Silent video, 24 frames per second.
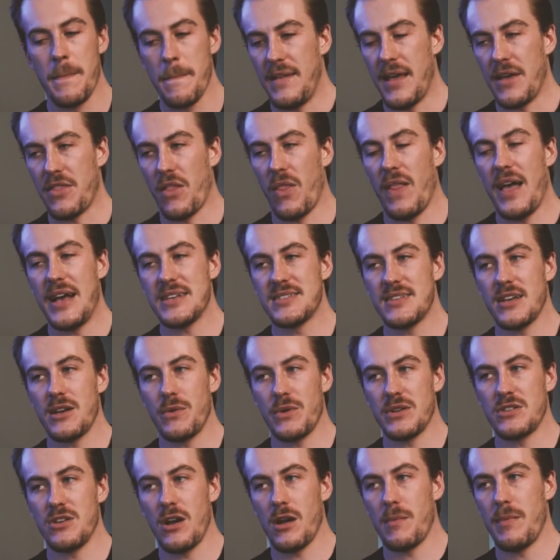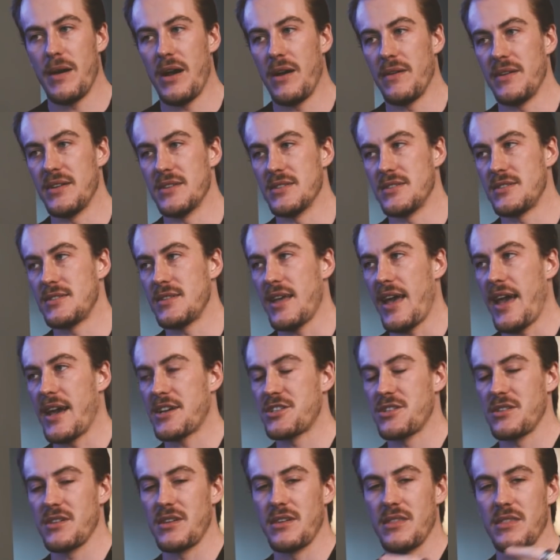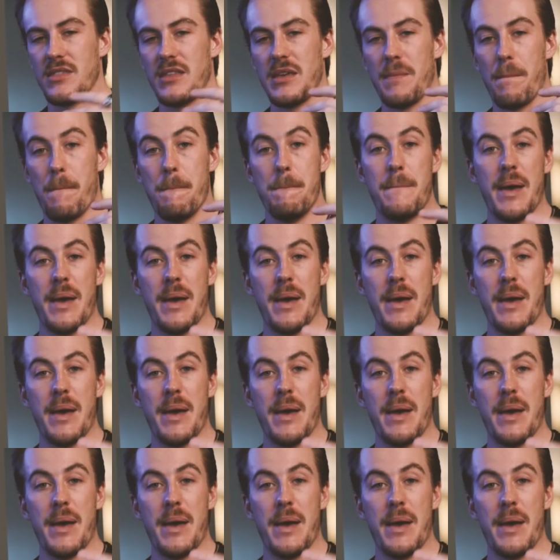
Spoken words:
Now, the last thing I want to talk about is actually the